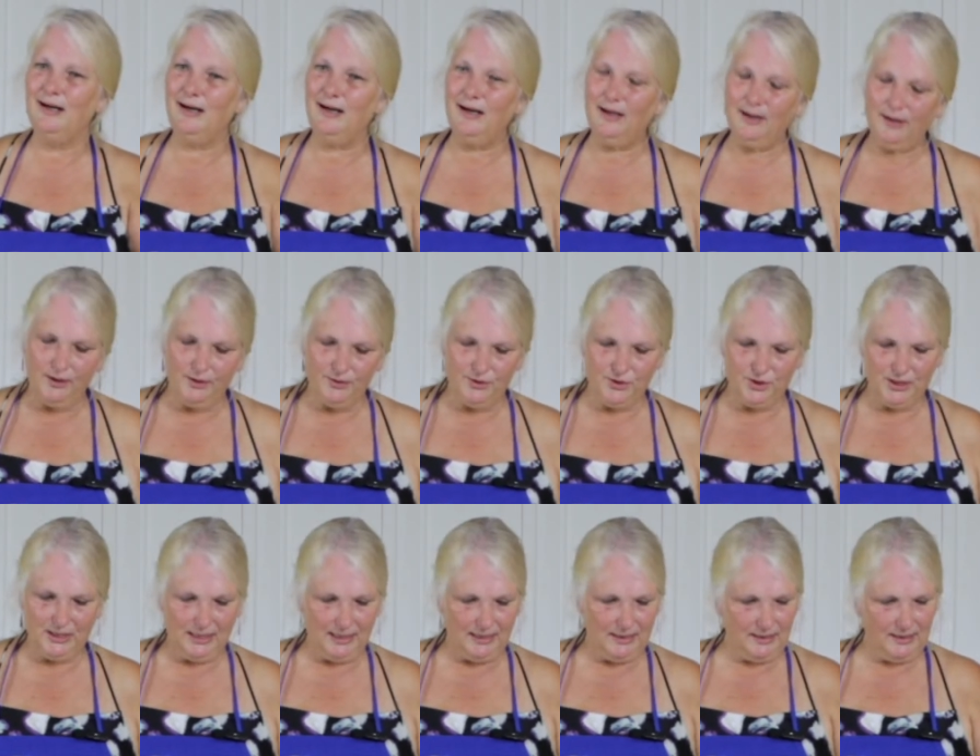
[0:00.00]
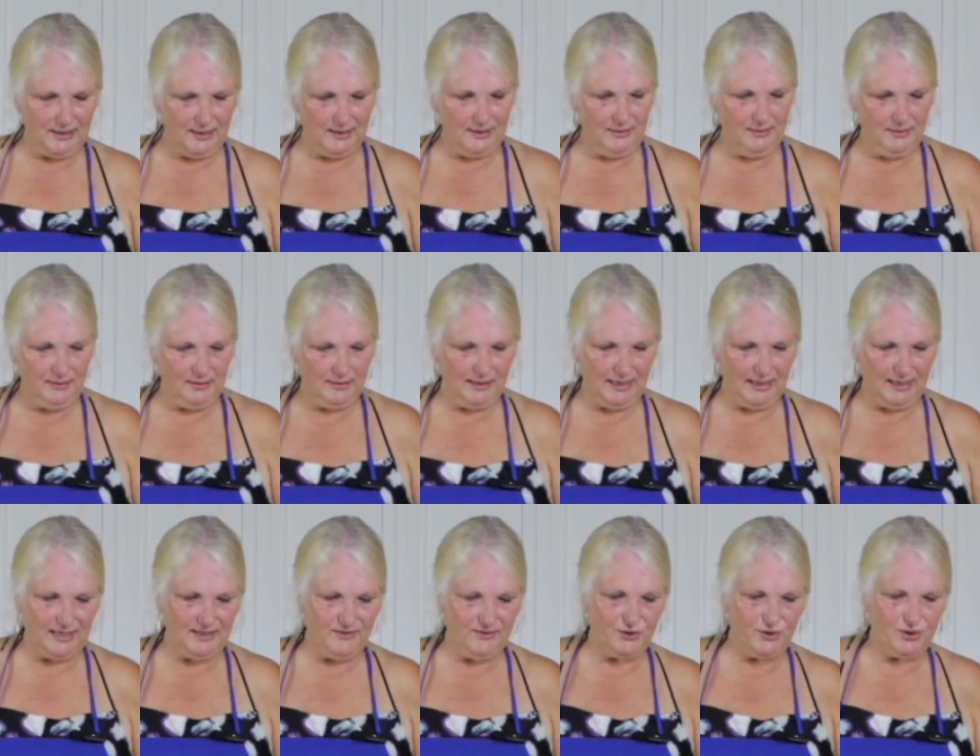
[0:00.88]
Hello, Gianna.
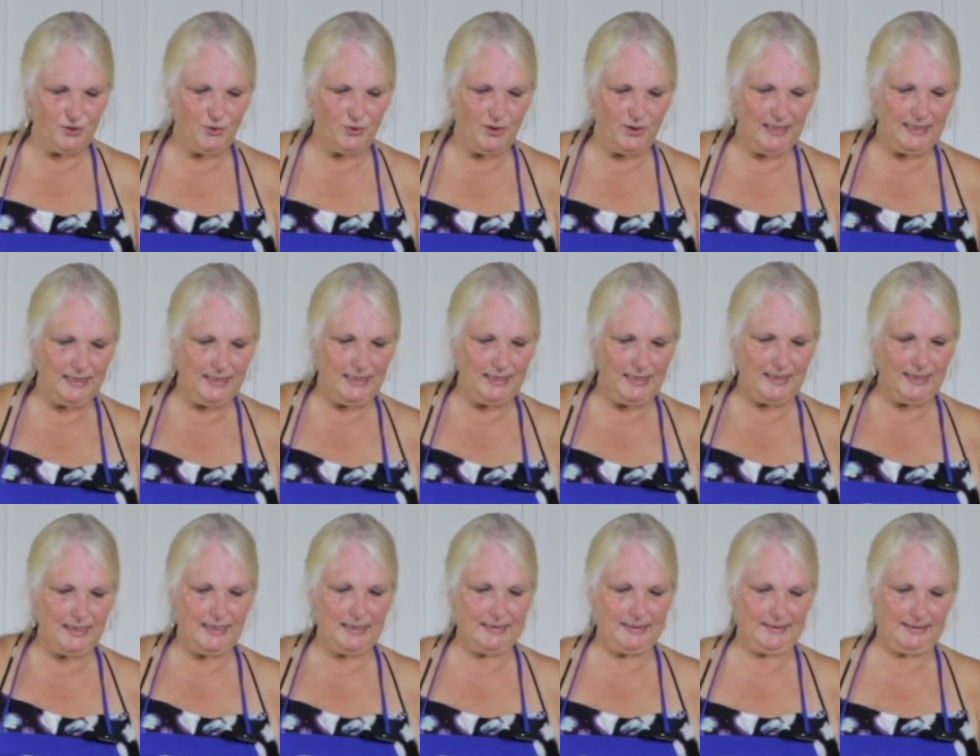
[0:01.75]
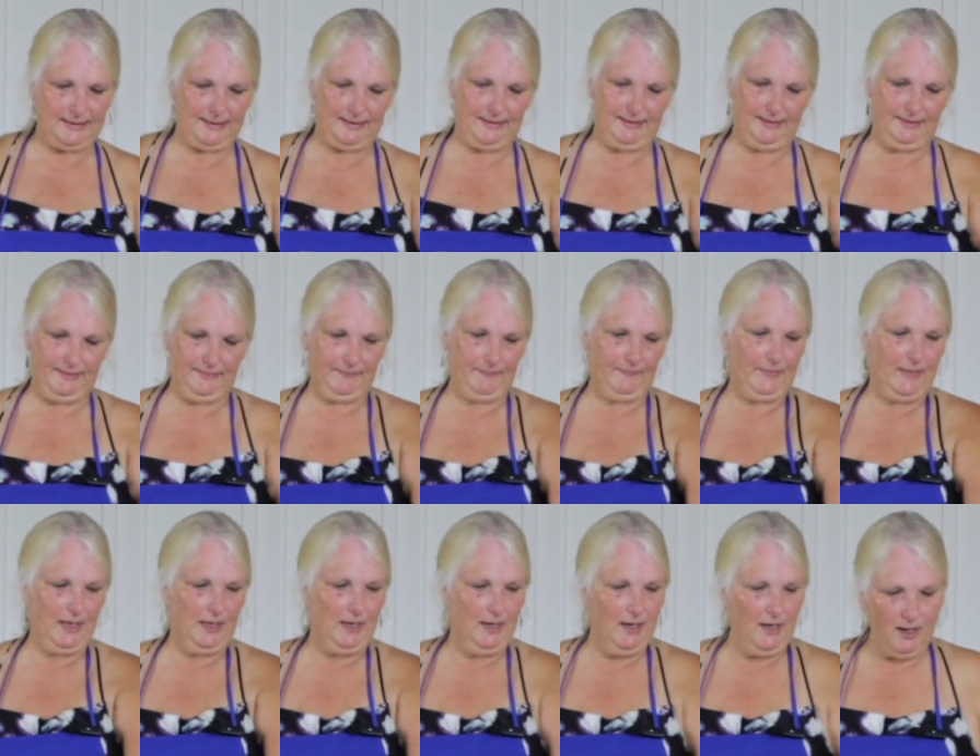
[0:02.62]
Thanks for joining us.
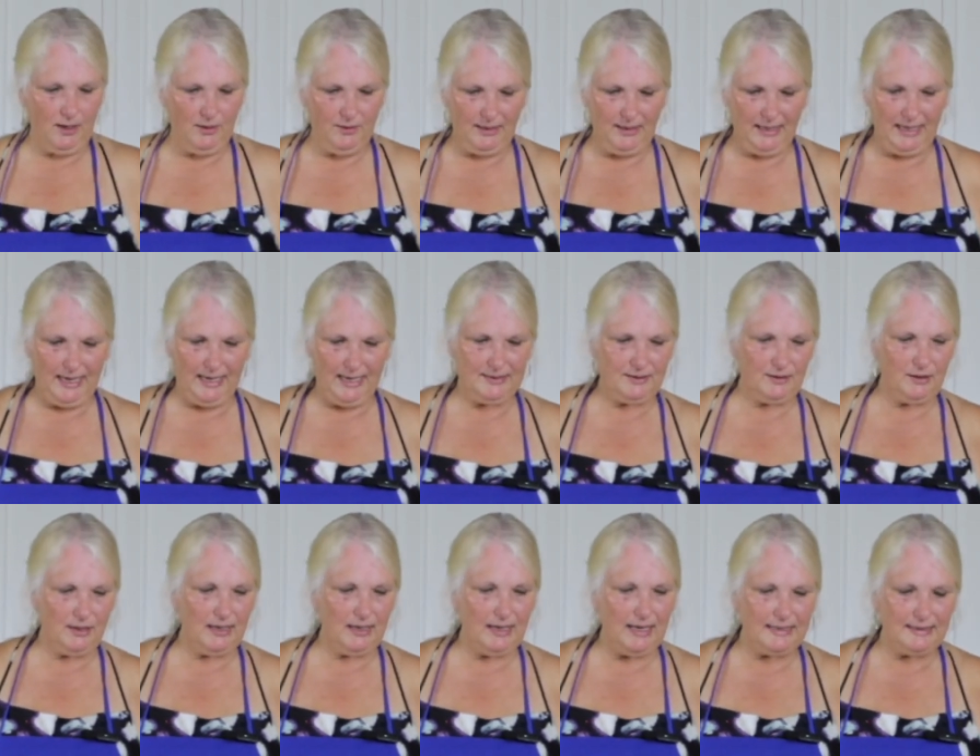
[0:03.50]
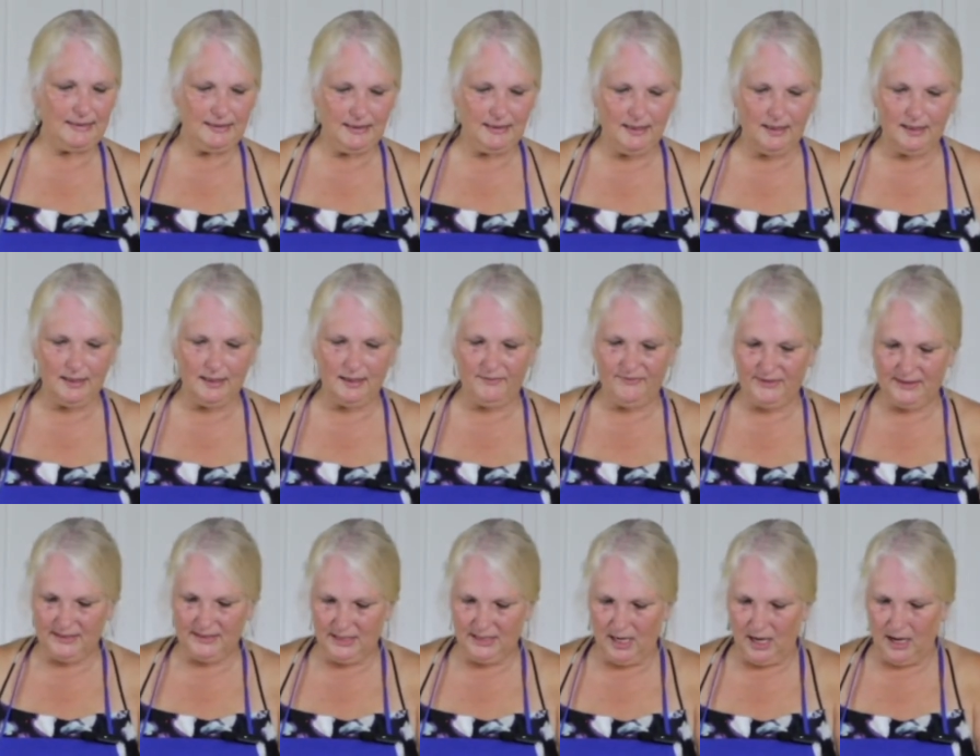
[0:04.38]
Okay, so I like to cut off
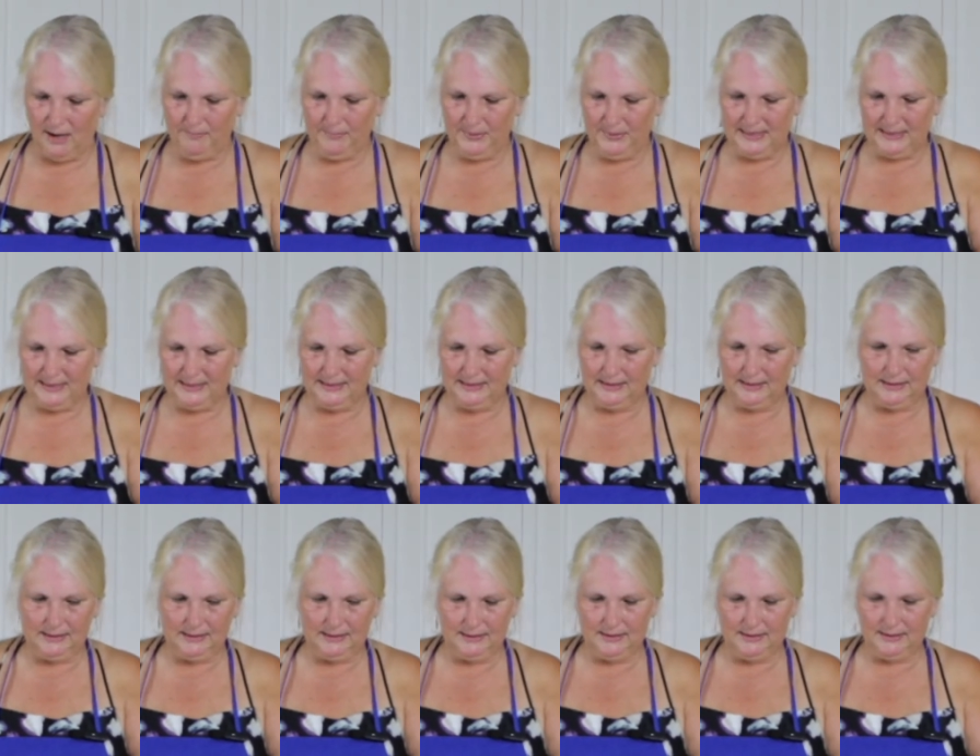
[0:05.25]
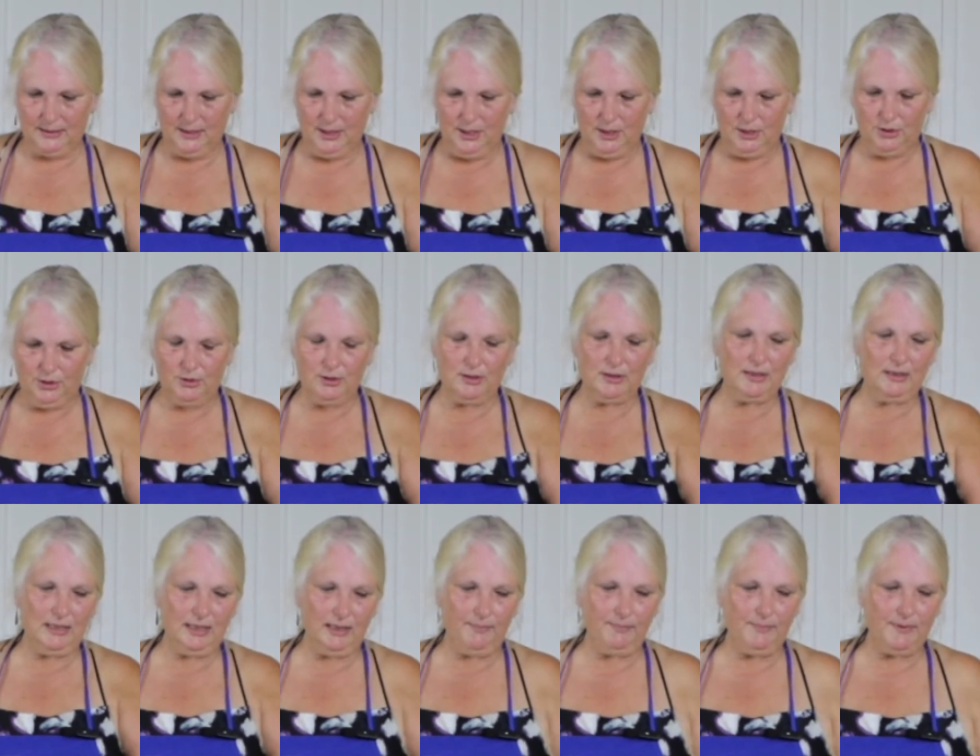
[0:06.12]
the top pieces. You can
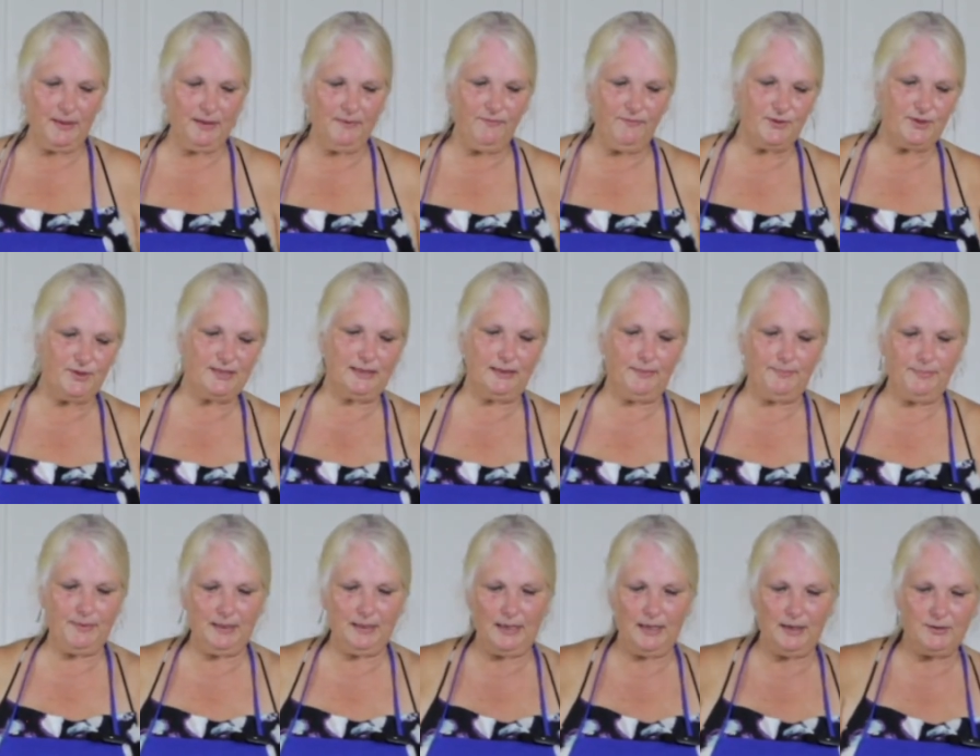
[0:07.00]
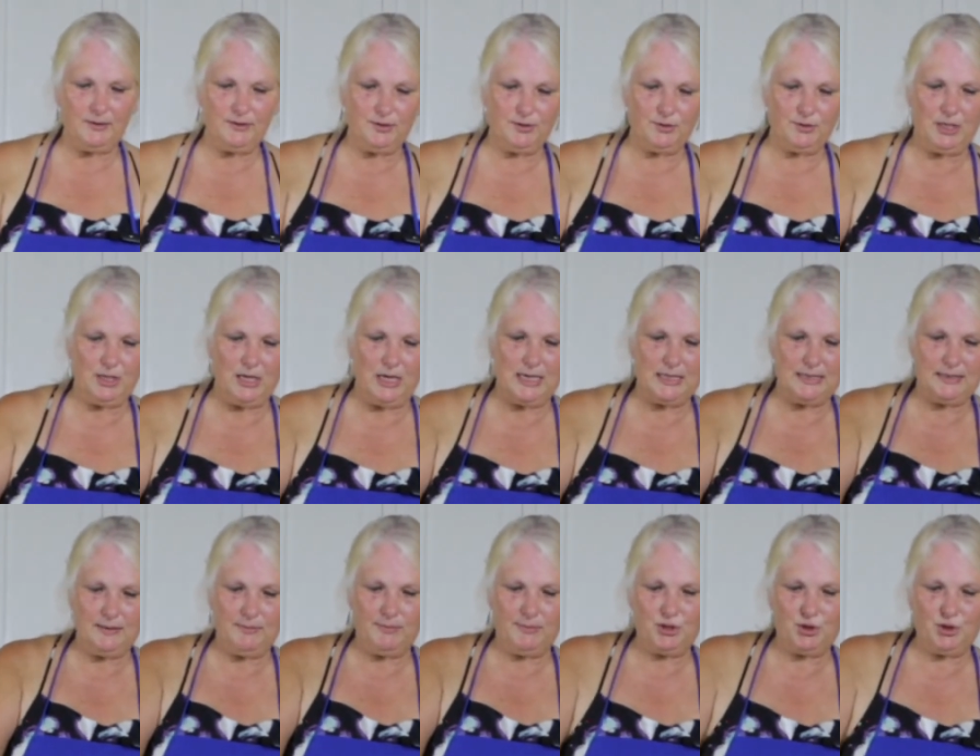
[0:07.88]
keep them for something else or toss
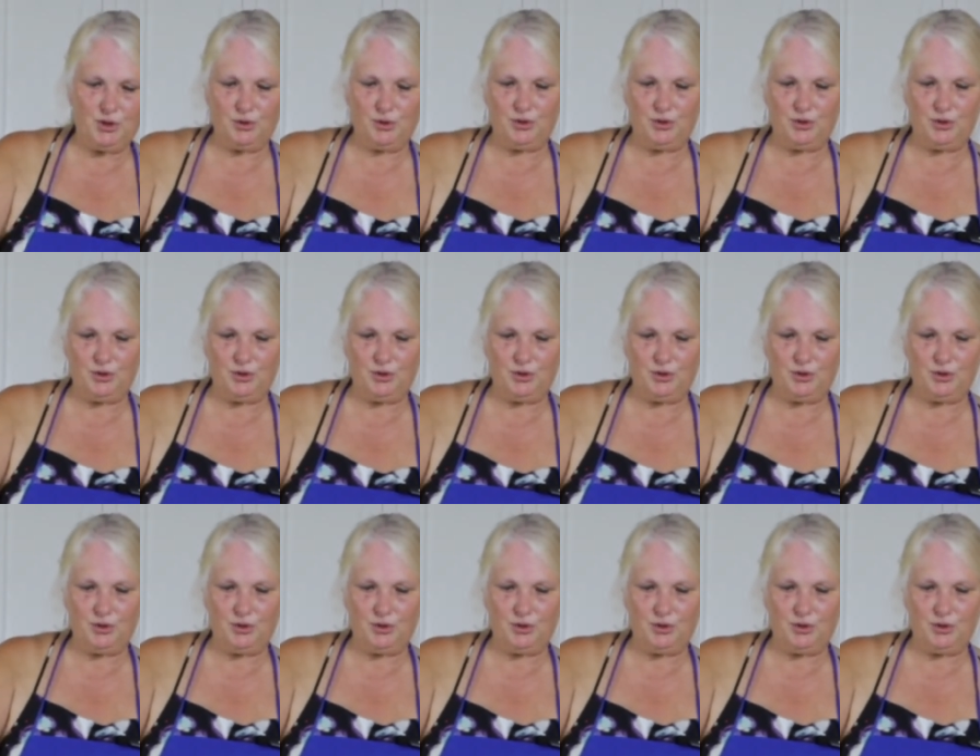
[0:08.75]
them at your